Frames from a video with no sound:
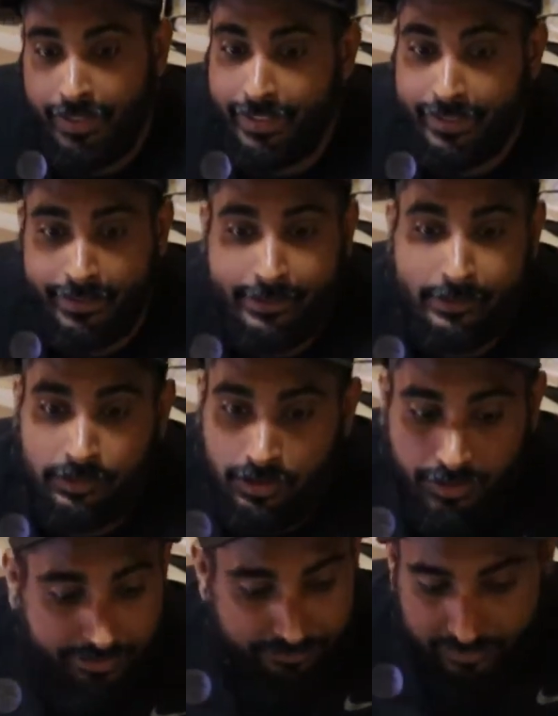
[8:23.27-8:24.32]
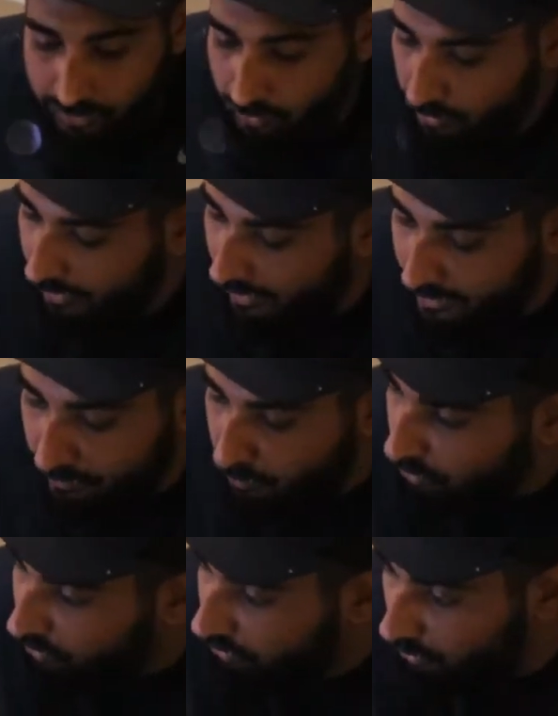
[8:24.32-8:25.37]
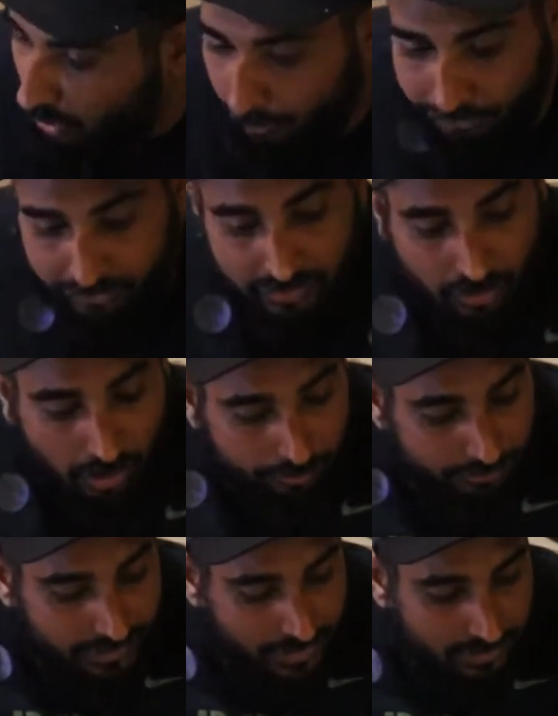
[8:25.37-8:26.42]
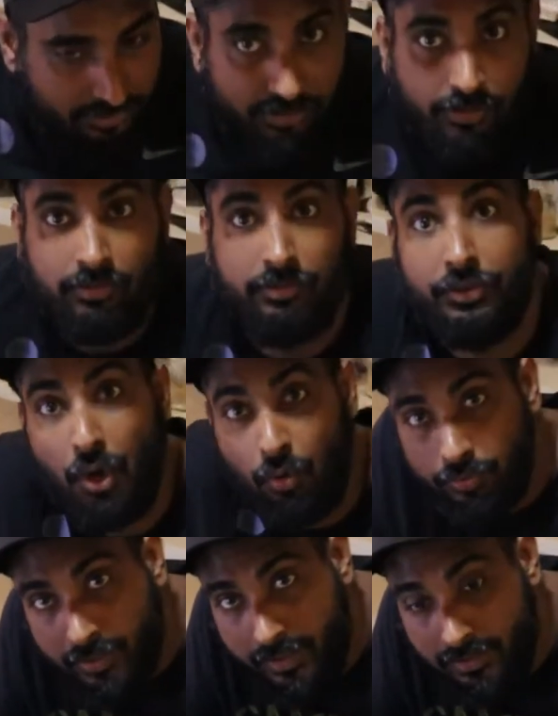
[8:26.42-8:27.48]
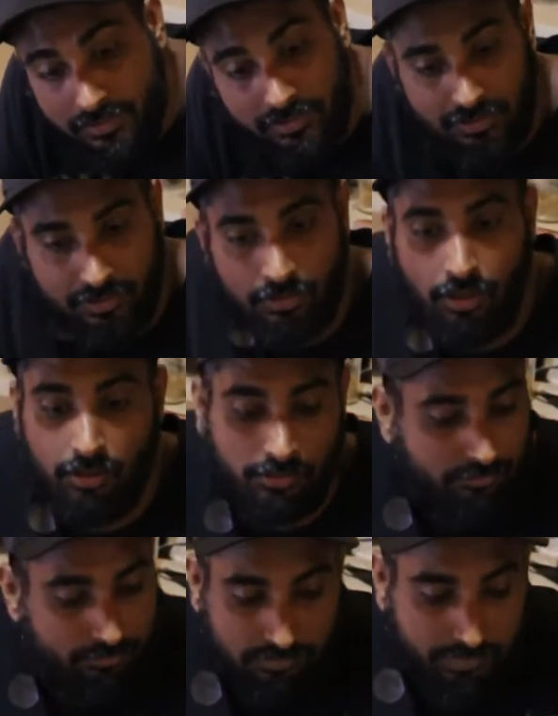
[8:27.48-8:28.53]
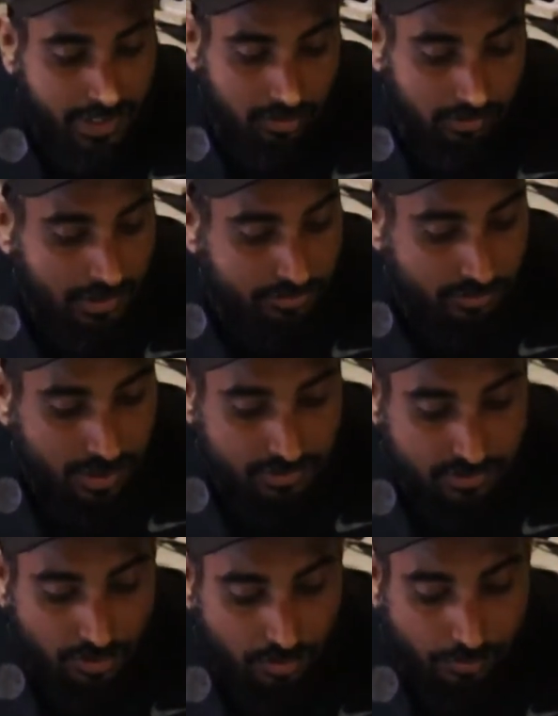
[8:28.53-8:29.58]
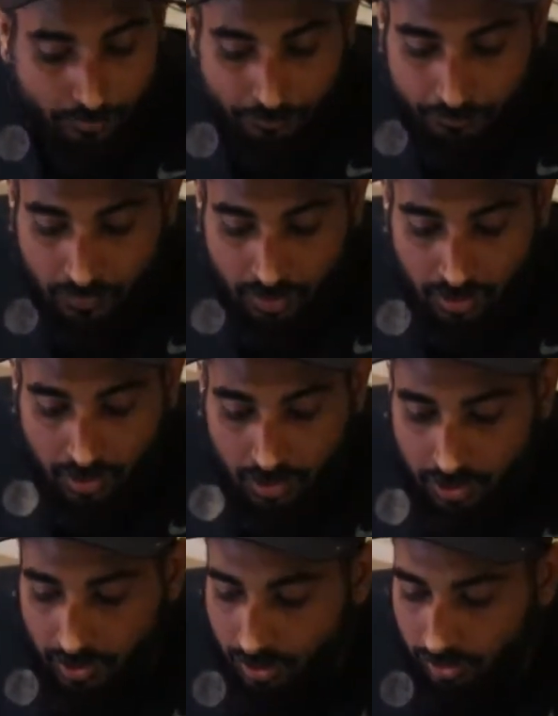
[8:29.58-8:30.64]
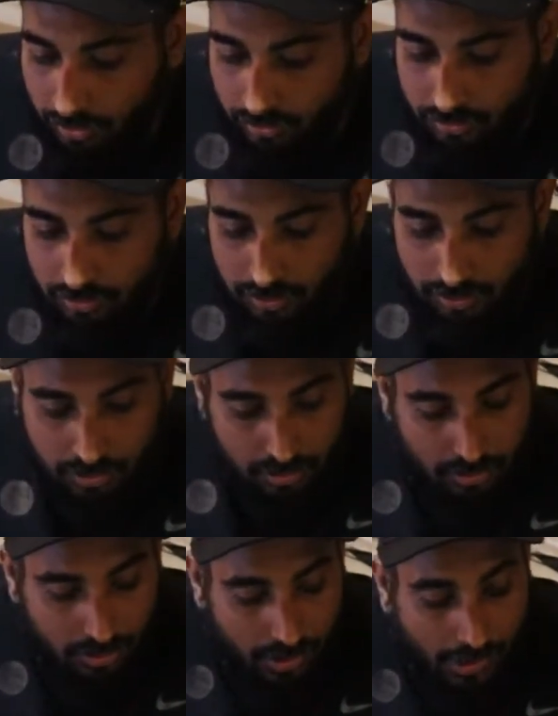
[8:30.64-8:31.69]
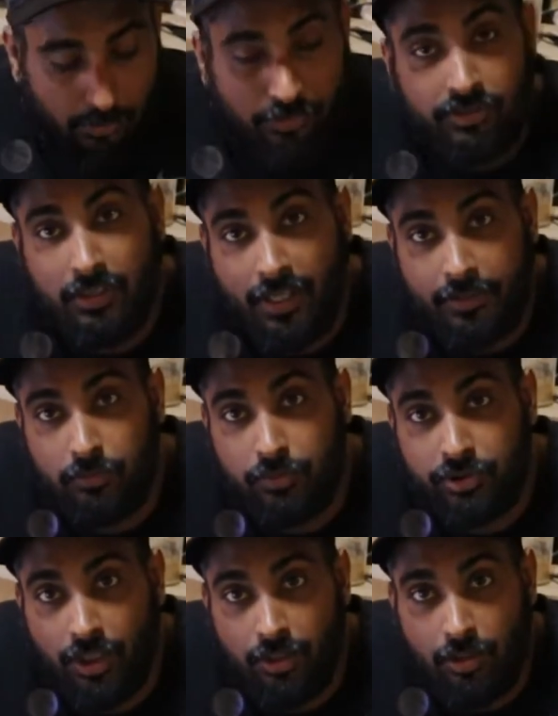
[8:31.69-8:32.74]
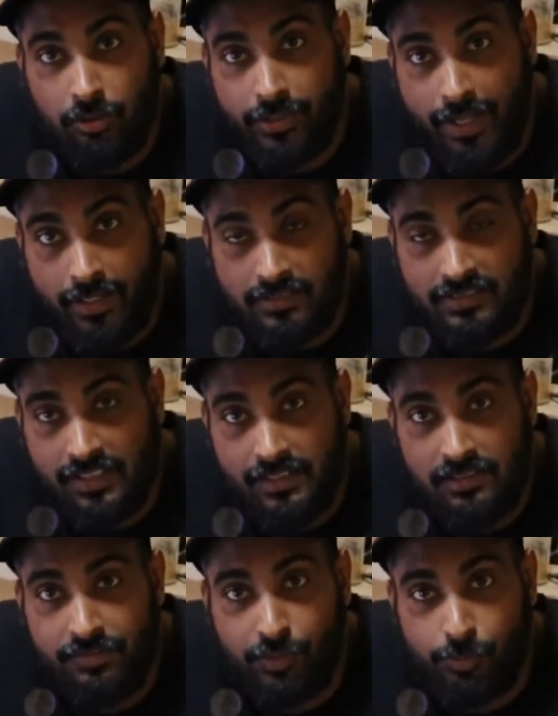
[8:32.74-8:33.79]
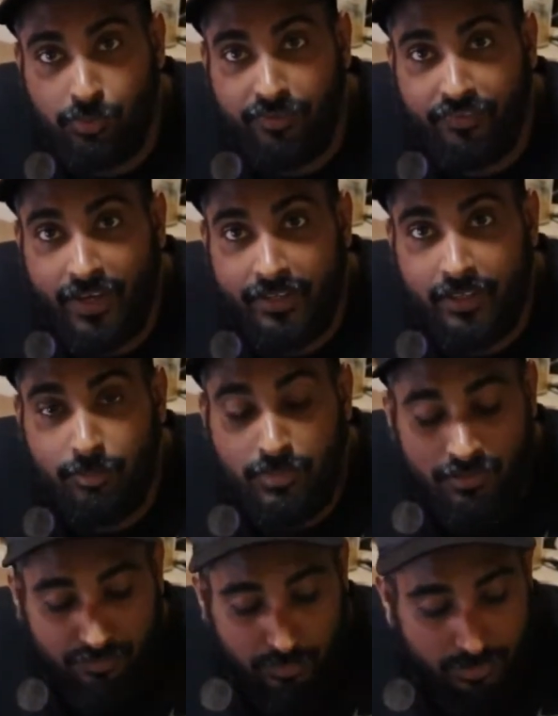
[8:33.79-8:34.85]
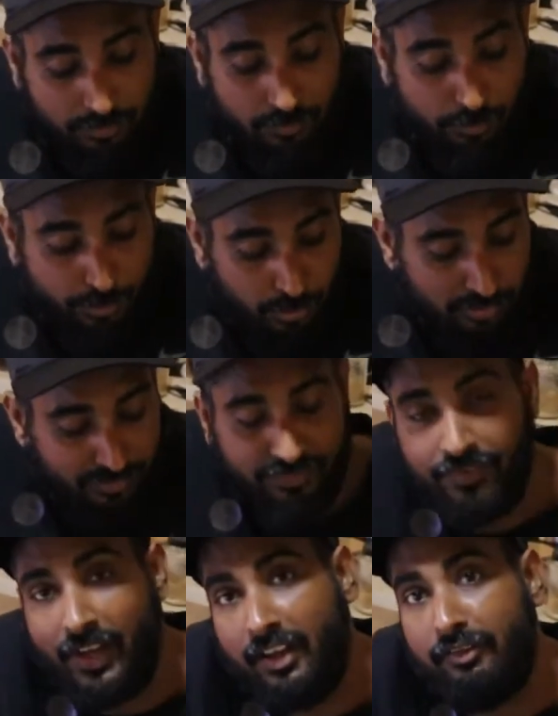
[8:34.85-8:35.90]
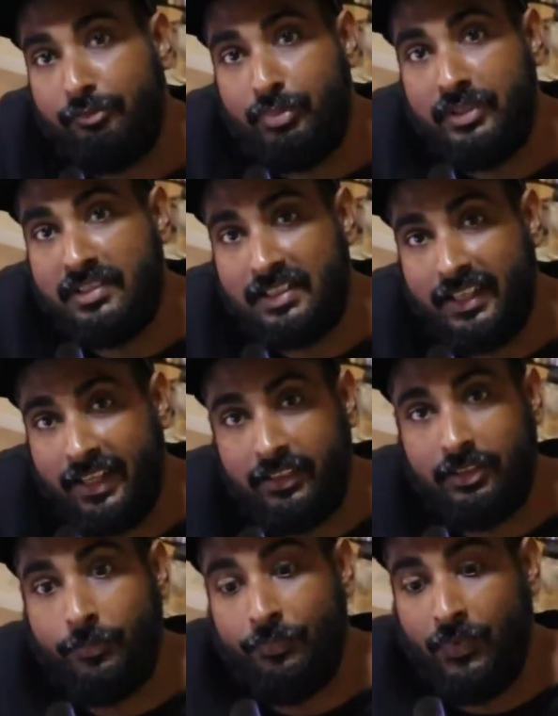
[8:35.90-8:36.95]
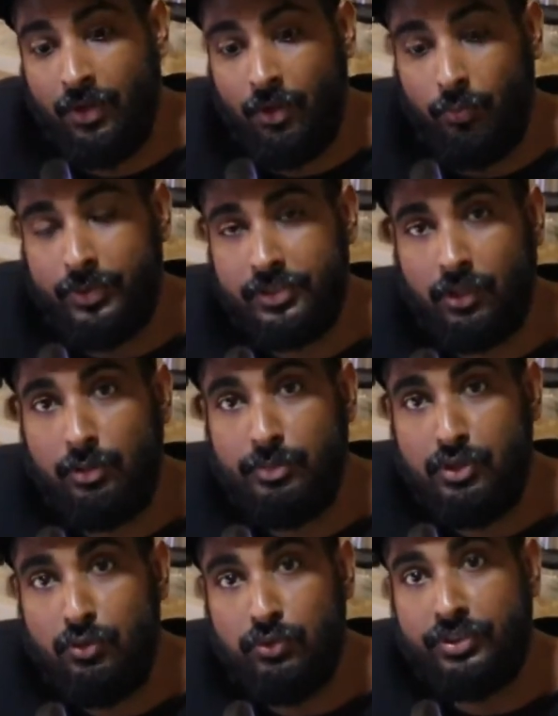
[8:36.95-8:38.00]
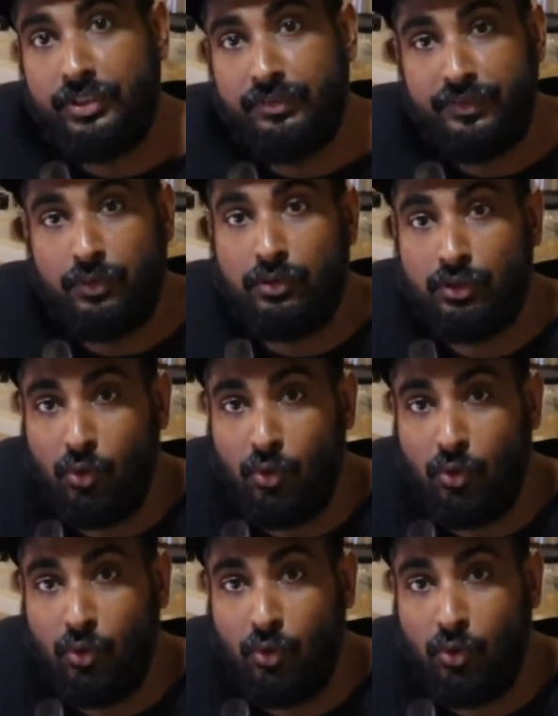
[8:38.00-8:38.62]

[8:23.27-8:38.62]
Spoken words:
and if there are any more updates, downdates, I'll let you guys know. I would like to shout out XSense for providing me with a beautiful 5-piece kit, which I'll be using for